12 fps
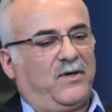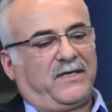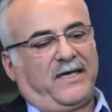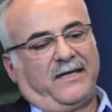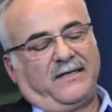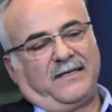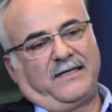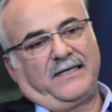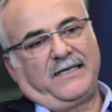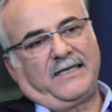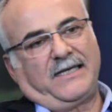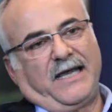Well, Ken,
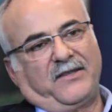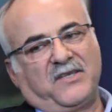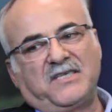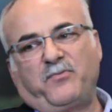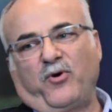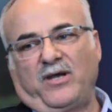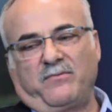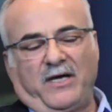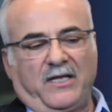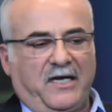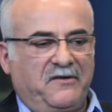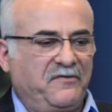at this point in my
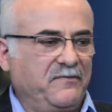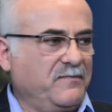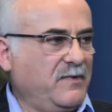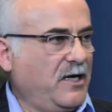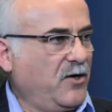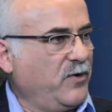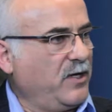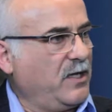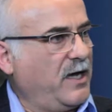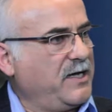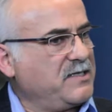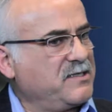life, I
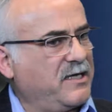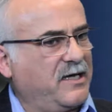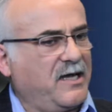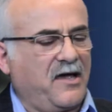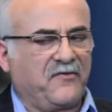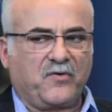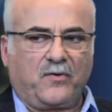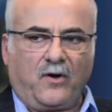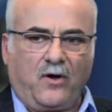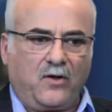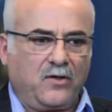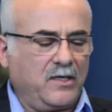realized that after
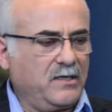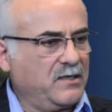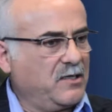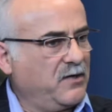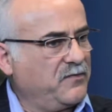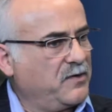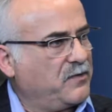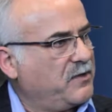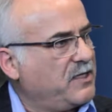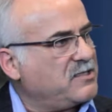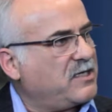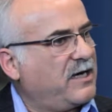all of the
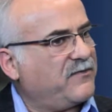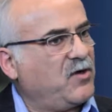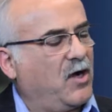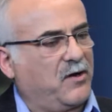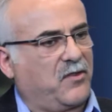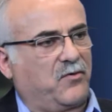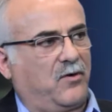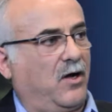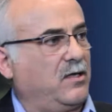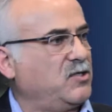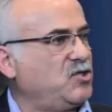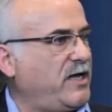things that I've gone through,
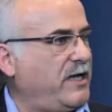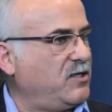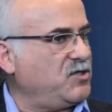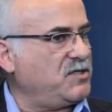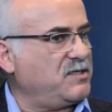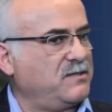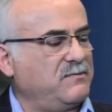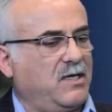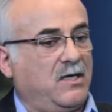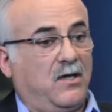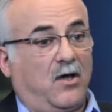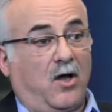all the challenges,
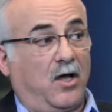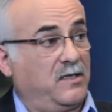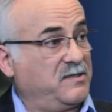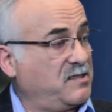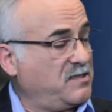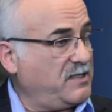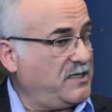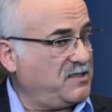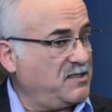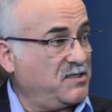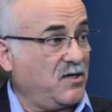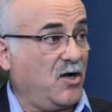all the
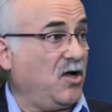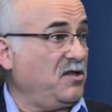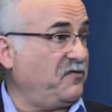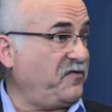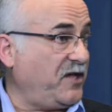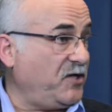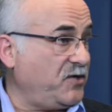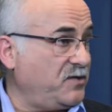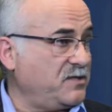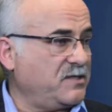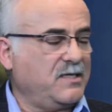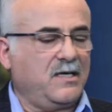successes, all the
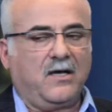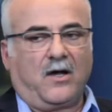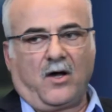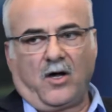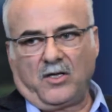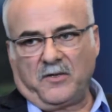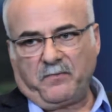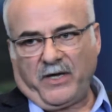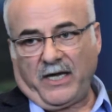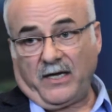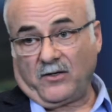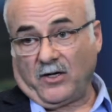failures, all the
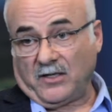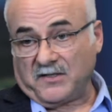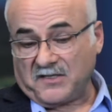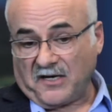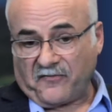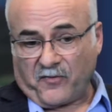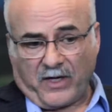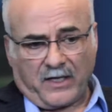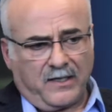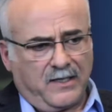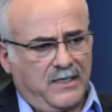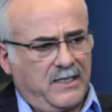pain, all the
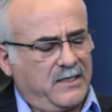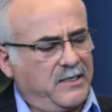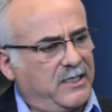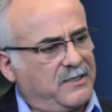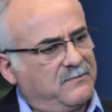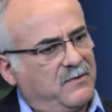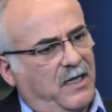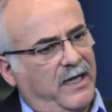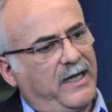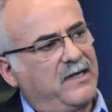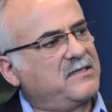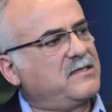suffering, that
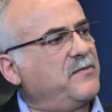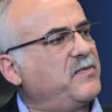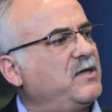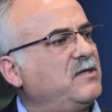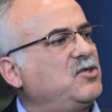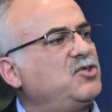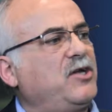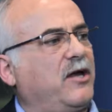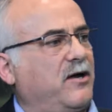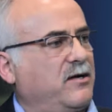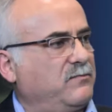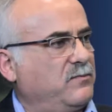I had something to
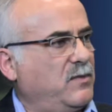share.